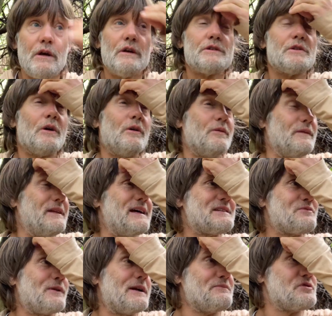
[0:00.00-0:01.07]
So
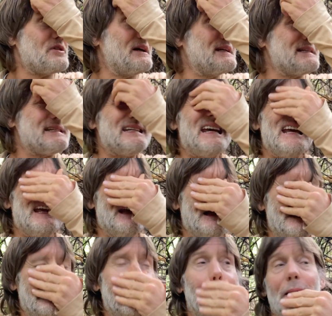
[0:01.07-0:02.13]
that's what I'm trying to say.
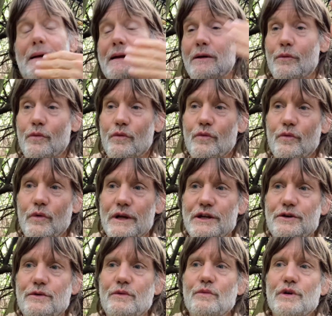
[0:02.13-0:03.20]
when
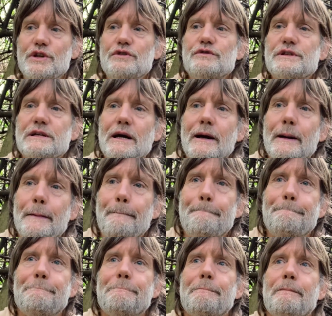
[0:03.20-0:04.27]
you start
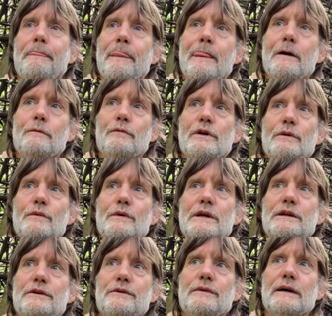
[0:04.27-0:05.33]

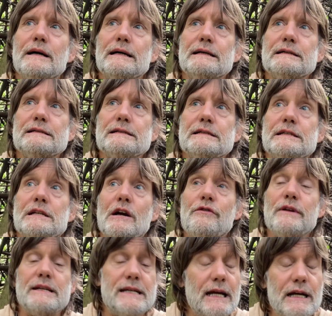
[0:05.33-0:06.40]

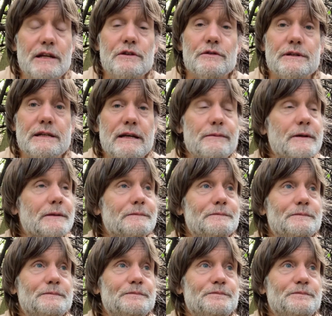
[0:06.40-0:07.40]
retaining your semen,